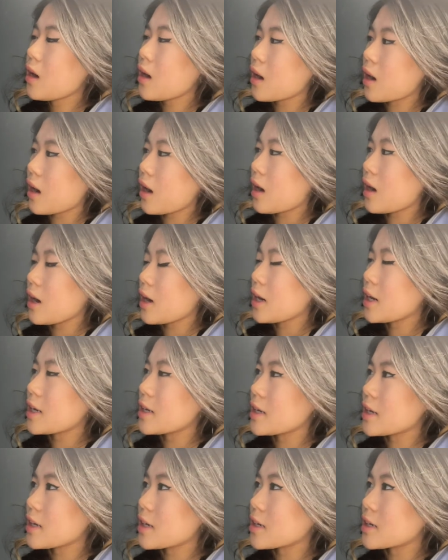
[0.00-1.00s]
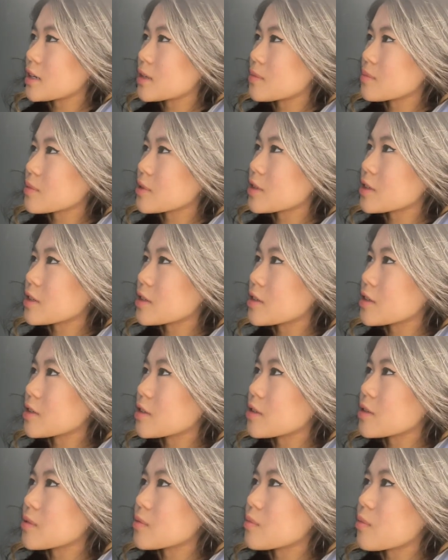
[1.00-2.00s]
I am
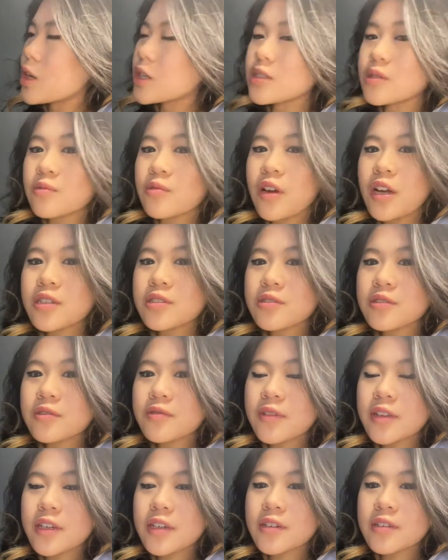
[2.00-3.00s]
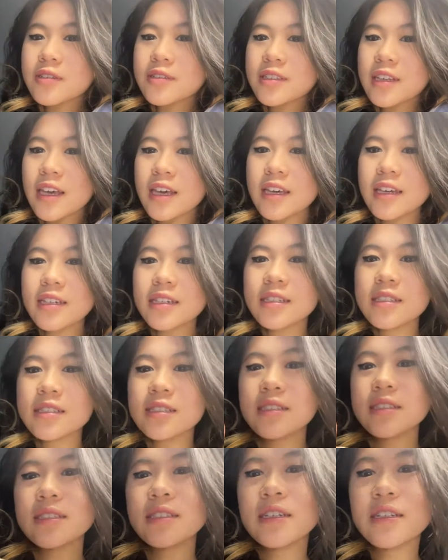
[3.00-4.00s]
gonna watch some crash course videos
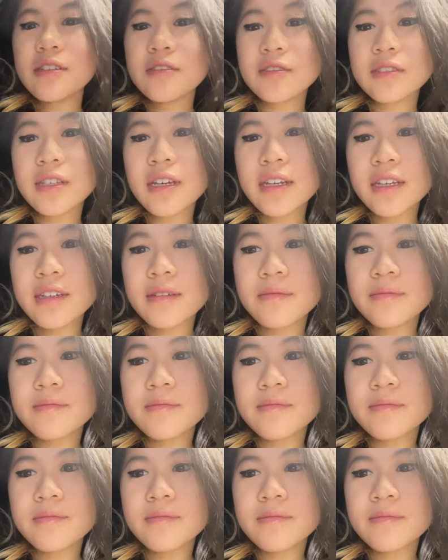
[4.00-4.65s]
and continue studying.